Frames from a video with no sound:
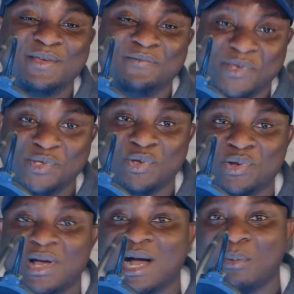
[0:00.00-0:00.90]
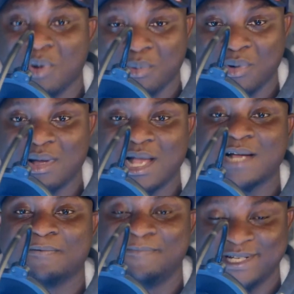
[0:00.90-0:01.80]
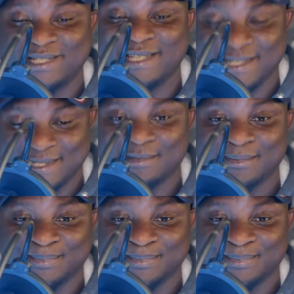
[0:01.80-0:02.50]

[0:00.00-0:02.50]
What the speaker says: video no album. I have fixed it.